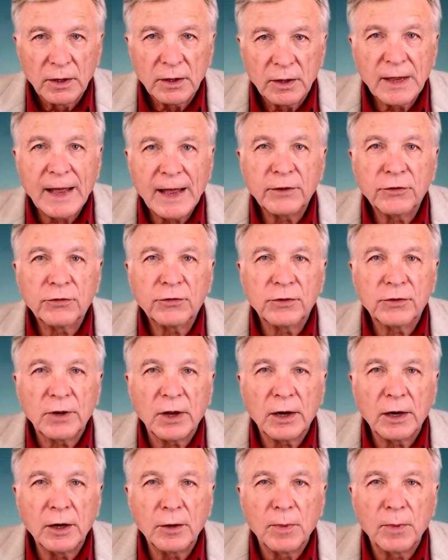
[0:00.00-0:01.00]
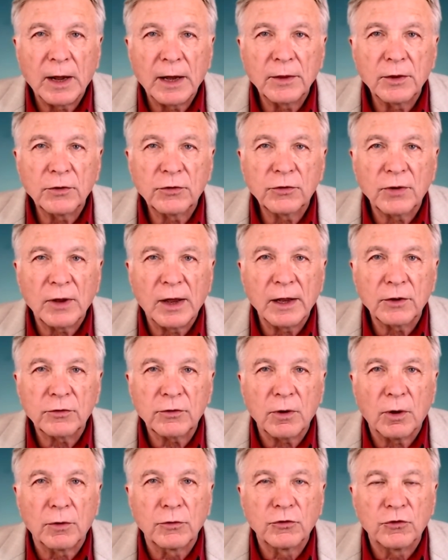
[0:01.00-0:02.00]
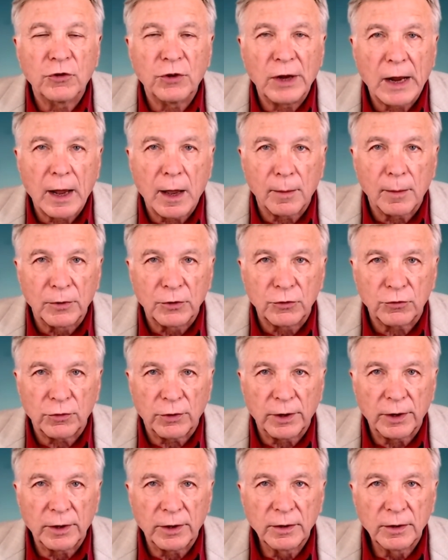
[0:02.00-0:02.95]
That's studied by the science called geometry.